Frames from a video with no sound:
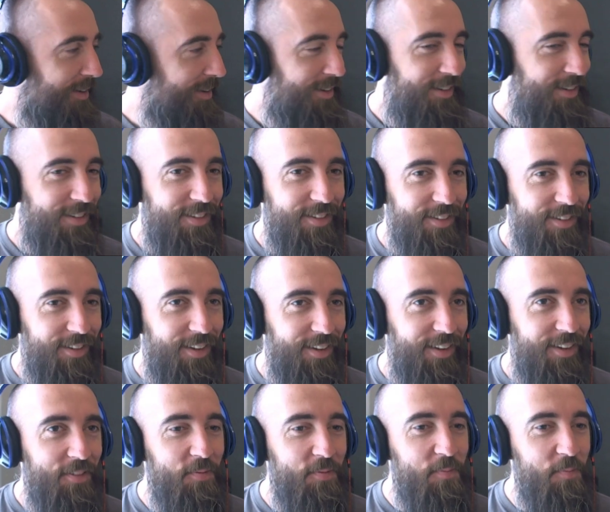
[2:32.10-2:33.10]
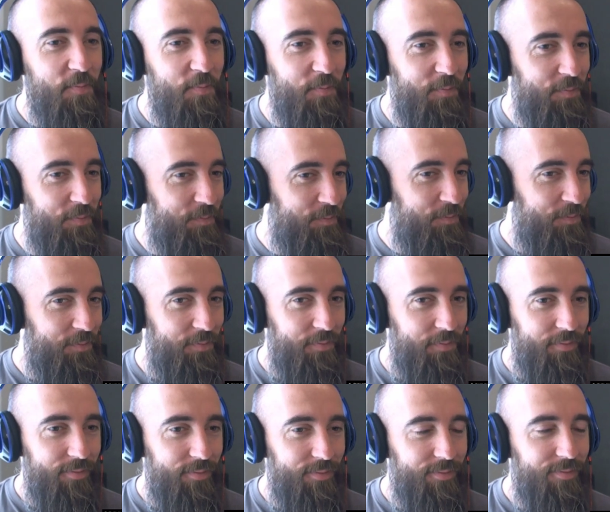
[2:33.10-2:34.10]

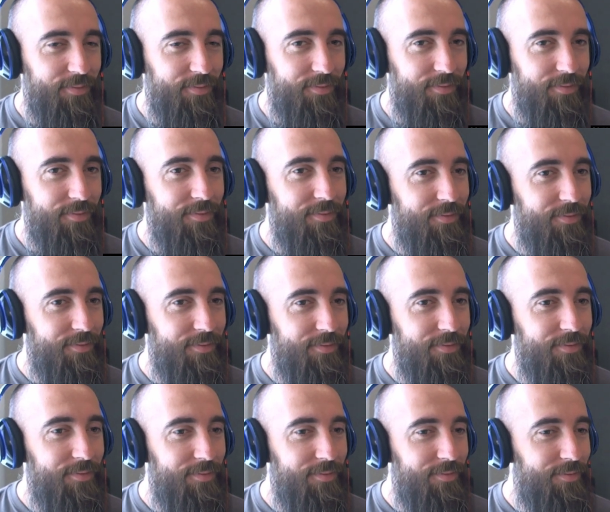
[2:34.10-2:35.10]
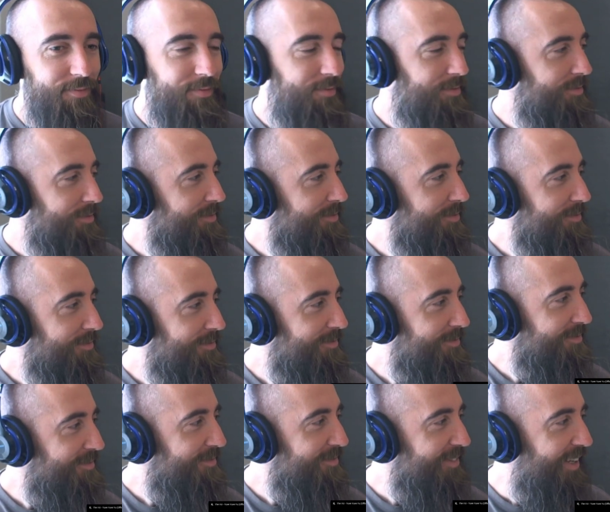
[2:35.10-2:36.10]

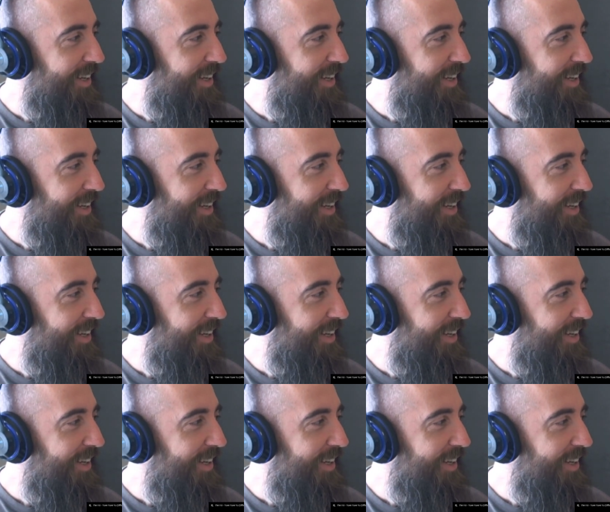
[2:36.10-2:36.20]
(silent)